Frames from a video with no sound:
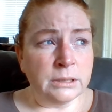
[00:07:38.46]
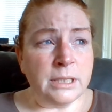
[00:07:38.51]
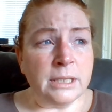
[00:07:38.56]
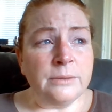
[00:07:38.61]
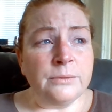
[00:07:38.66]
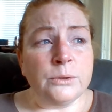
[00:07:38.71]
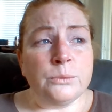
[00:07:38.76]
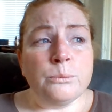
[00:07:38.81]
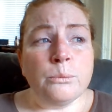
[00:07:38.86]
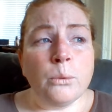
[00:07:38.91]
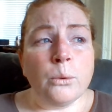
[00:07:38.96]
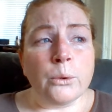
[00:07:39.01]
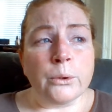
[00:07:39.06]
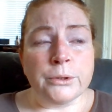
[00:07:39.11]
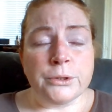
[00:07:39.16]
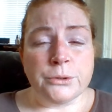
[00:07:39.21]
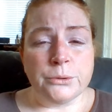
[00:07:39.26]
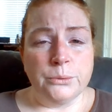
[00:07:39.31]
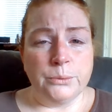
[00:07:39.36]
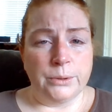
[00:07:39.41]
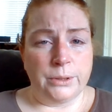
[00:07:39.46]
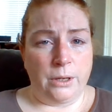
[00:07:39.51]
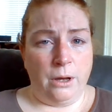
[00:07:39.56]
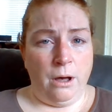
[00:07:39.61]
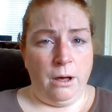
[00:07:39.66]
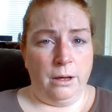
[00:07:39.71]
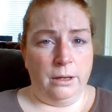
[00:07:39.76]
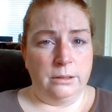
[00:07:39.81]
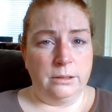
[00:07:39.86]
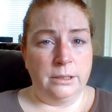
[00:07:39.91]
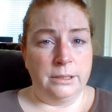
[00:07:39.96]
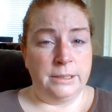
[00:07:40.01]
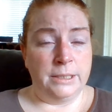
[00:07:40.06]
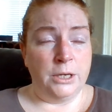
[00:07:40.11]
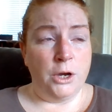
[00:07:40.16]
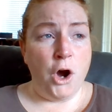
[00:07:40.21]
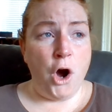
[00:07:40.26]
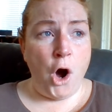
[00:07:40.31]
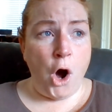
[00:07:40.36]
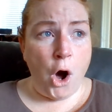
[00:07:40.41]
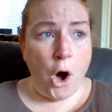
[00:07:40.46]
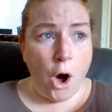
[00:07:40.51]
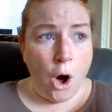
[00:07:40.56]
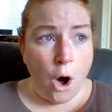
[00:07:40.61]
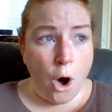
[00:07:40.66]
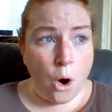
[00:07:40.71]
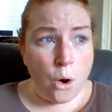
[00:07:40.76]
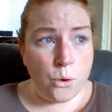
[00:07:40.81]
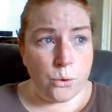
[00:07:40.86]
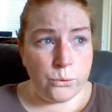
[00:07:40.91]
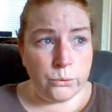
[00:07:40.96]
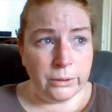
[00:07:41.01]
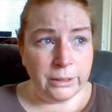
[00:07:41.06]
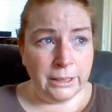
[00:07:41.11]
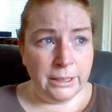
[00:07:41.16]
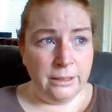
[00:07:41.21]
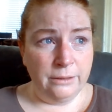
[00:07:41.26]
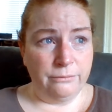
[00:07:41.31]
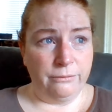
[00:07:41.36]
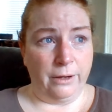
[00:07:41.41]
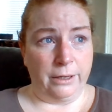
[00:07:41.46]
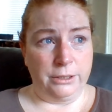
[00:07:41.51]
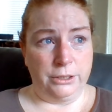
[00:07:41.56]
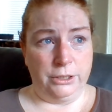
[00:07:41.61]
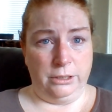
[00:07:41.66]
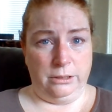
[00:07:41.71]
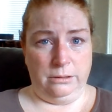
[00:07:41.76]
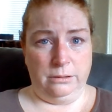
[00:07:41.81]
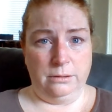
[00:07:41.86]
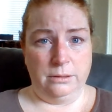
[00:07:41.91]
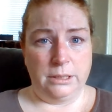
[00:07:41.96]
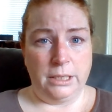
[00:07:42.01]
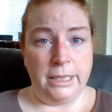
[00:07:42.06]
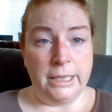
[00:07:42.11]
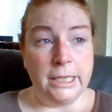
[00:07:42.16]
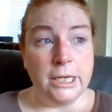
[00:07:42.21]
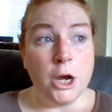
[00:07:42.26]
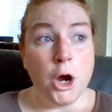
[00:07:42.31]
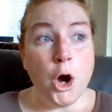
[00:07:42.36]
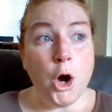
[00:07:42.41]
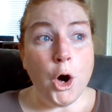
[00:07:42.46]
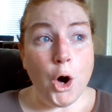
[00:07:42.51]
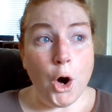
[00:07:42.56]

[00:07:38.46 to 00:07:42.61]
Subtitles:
It's even more true with God, because he only functions in